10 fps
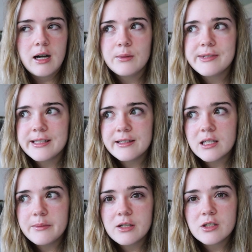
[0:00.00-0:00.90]
I was
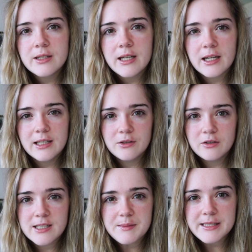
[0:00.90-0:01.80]
thinking about doing like a little
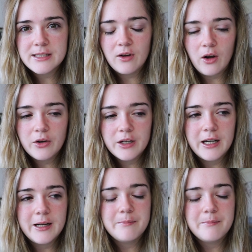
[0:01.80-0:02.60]
Christmassy vlog.